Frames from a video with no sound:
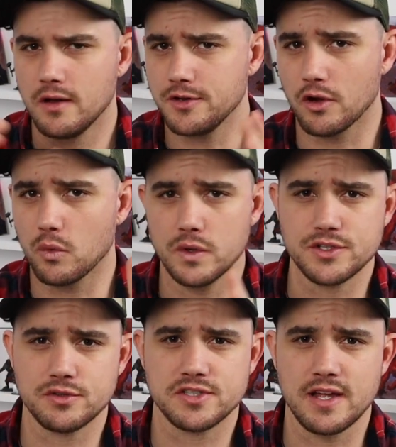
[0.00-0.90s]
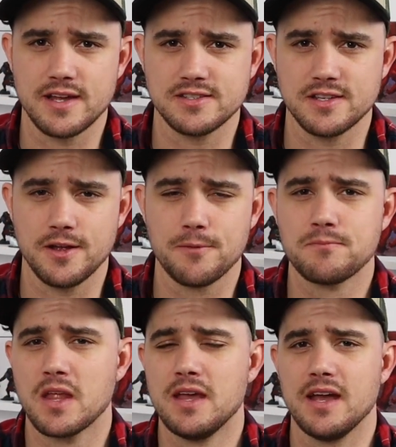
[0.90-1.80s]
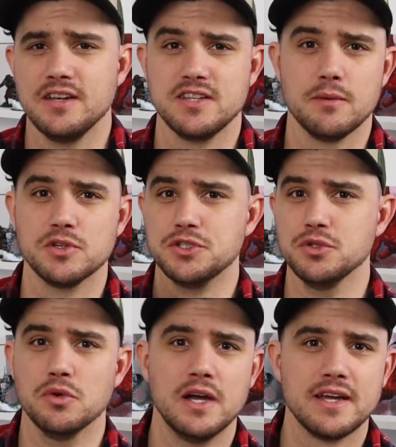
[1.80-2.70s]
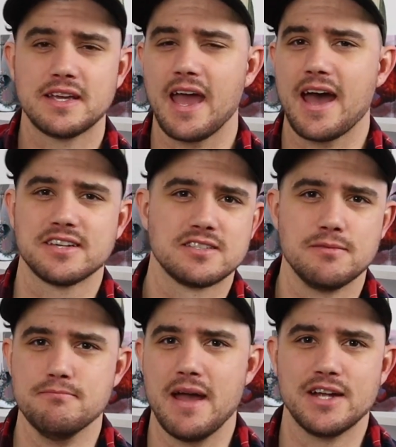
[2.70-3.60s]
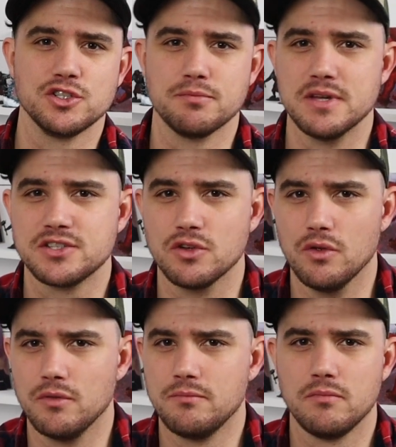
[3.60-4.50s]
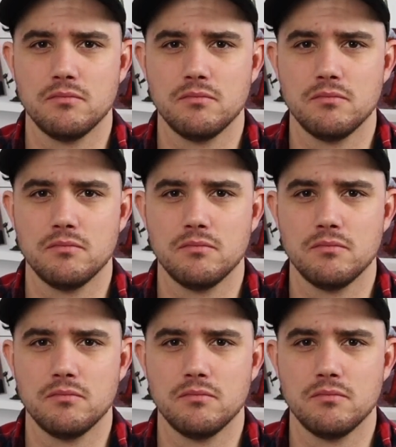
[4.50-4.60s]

A dark wizard stands in there, and he's able to cast magic missile